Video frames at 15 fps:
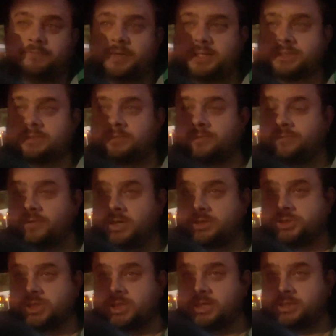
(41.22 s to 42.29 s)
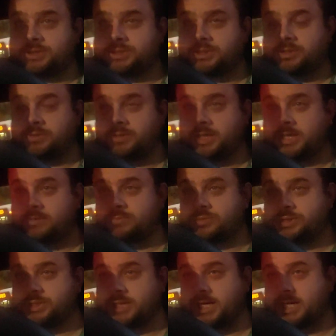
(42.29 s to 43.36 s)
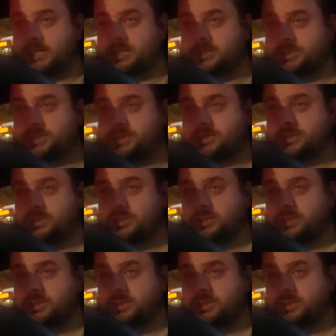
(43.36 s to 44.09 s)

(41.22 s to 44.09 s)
face of the franchise. You know, he had Moustakas,